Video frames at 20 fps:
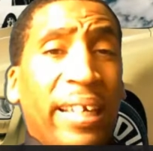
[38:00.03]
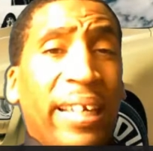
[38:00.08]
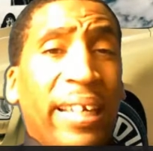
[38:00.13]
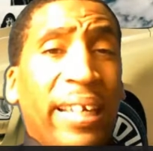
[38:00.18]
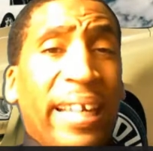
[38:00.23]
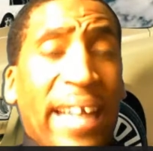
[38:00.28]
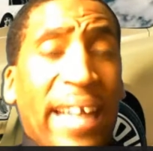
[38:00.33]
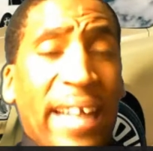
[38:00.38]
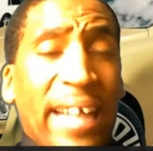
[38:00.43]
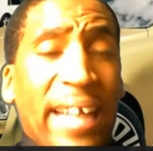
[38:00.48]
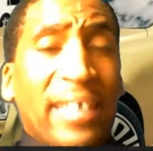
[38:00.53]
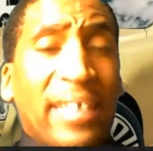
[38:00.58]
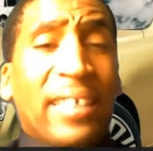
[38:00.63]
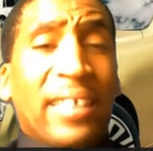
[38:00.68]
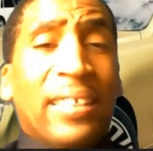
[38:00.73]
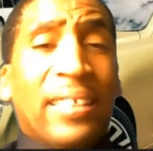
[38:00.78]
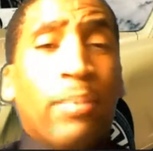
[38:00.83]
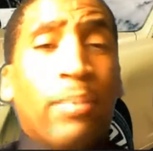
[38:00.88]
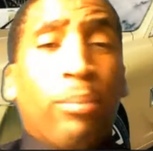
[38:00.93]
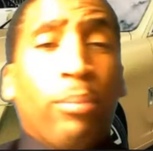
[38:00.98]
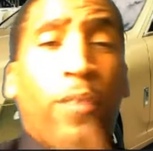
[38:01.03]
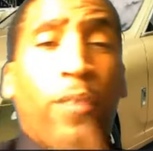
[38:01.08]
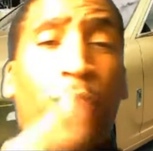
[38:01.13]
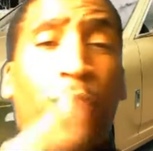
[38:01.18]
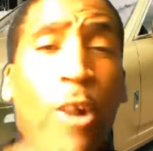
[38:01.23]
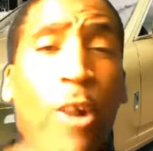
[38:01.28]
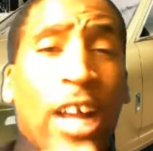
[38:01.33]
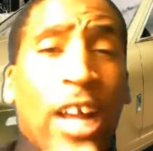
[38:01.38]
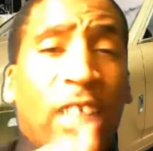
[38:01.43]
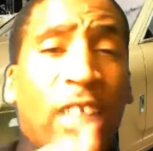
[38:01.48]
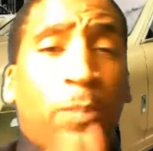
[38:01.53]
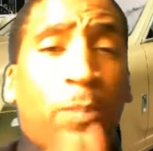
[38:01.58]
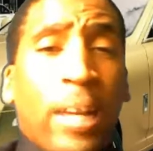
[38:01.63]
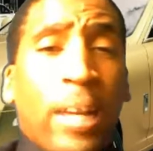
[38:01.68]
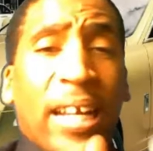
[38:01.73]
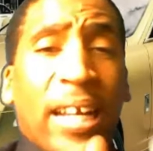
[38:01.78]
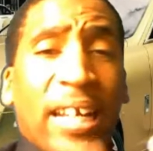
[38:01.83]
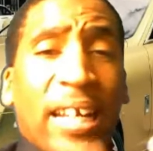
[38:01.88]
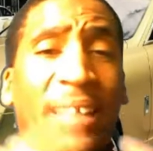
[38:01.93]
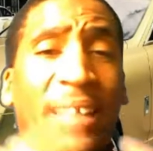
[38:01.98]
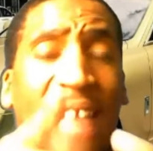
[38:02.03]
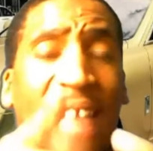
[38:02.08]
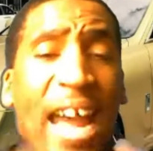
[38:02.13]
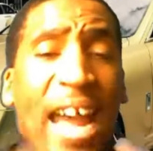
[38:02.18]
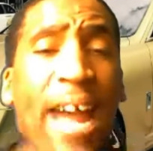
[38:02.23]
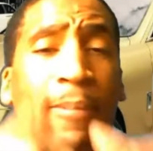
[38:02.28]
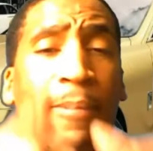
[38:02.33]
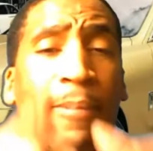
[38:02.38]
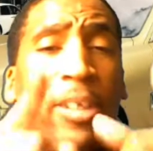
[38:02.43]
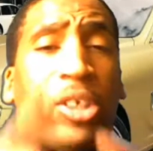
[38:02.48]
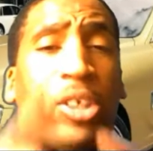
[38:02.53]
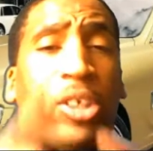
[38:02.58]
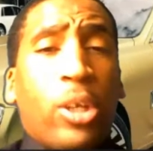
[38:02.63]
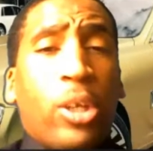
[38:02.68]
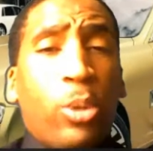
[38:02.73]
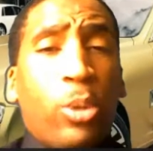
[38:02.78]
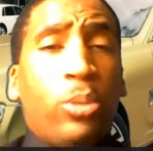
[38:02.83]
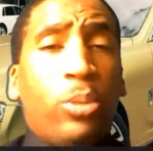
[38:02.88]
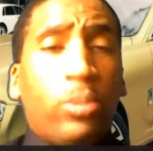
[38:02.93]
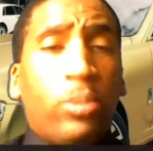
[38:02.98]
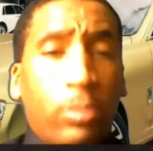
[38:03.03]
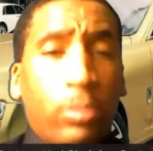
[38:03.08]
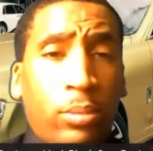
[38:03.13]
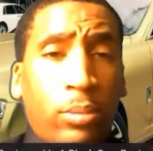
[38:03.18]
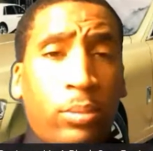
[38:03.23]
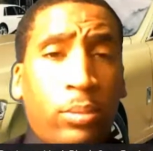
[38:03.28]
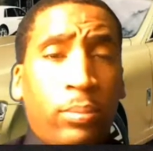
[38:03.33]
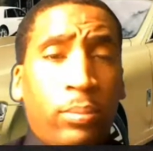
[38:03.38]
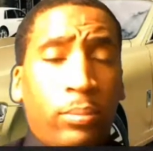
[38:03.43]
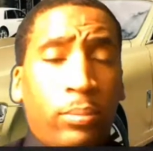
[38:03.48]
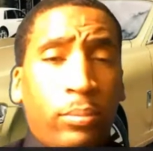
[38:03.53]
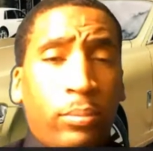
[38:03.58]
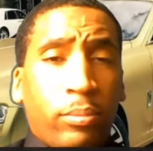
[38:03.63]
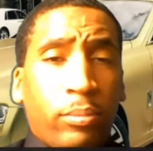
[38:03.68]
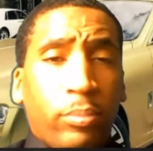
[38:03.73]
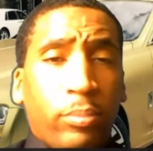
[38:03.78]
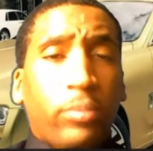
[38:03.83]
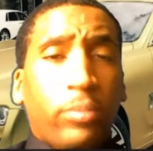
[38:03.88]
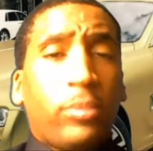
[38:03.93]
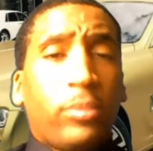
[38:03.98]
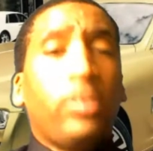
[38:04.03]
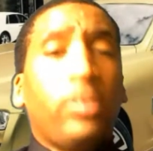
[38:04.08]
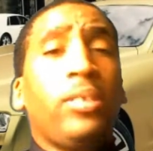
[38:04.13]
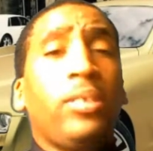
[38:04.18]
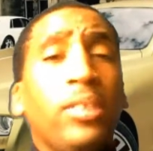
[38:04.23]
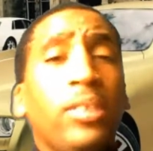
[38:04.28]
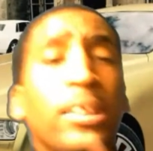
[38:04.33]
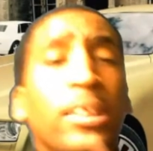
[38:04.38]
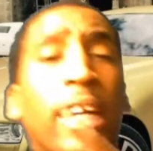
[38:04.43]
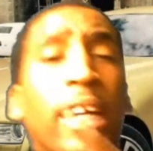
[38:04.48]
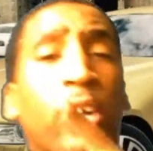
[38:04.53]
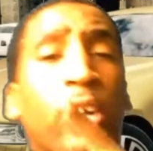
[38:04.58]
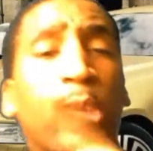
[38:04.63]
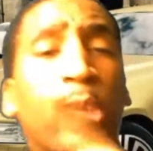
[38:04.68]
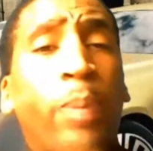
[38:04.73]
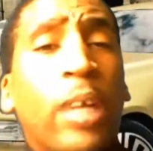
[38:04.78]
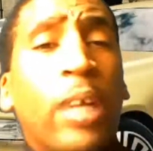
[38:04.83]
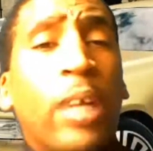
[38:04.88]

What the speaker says: And before they spend any dime with you, they're going to spend it